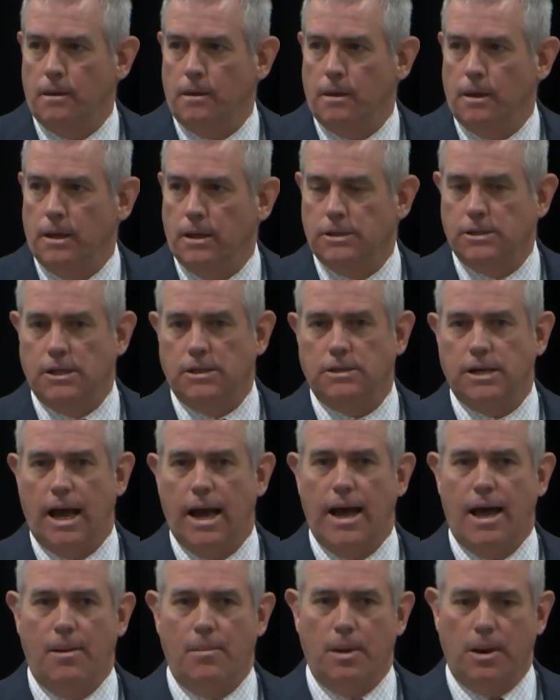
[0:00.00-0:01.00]
And he says,
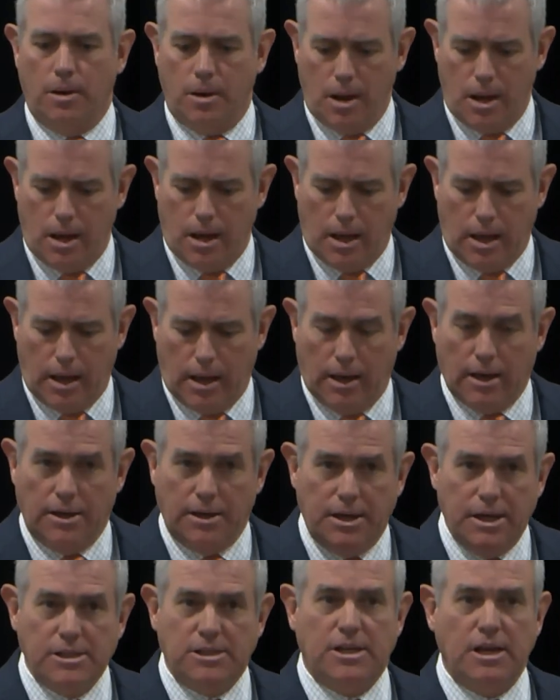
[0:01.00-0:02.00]
I am at a
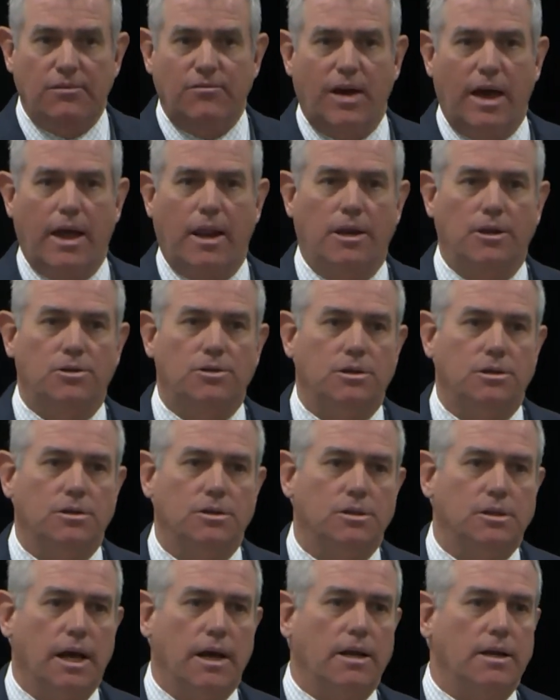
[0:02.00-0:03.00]
disadvantage to the
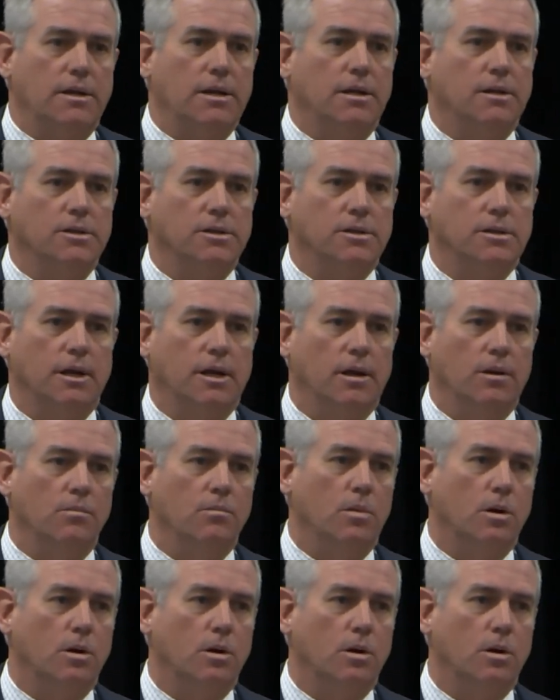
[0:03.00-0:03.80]
state of Tennessee